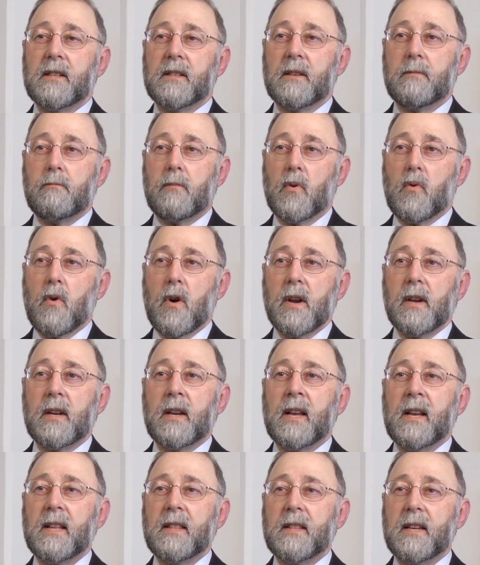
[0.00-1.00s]
is
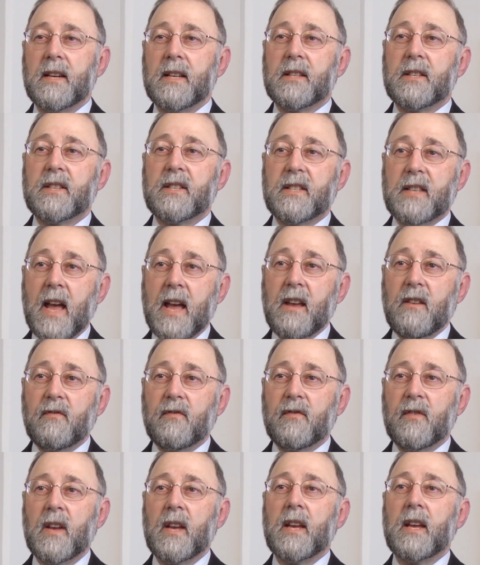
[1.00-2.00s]
important, that it's safe,